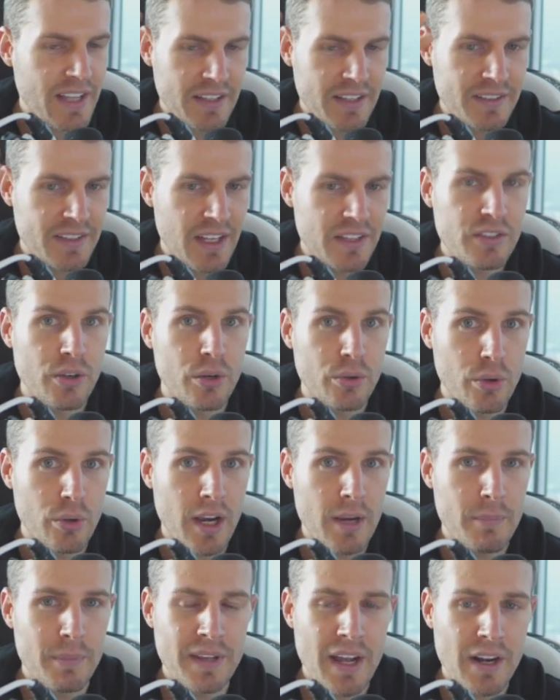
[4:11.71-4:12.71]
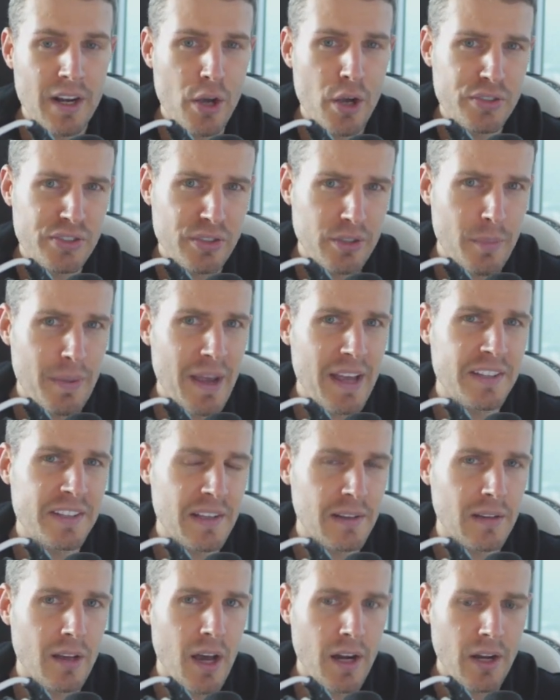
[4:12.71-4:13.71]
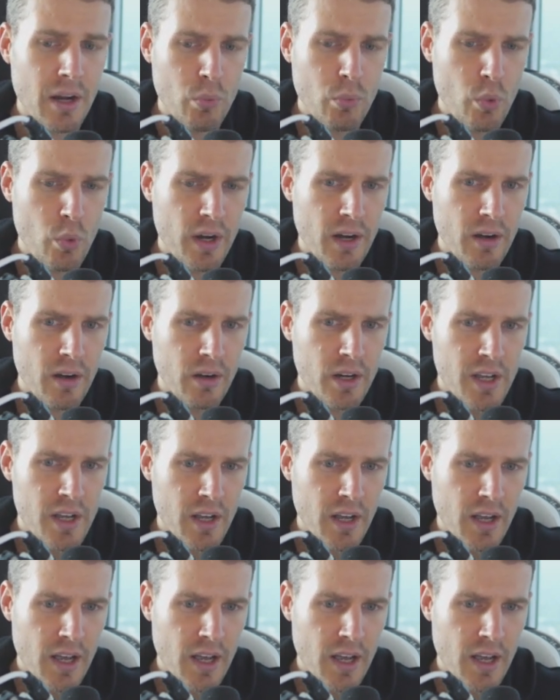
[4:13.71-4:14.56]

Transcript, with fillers: that, that's all great, but that also depends a lot on where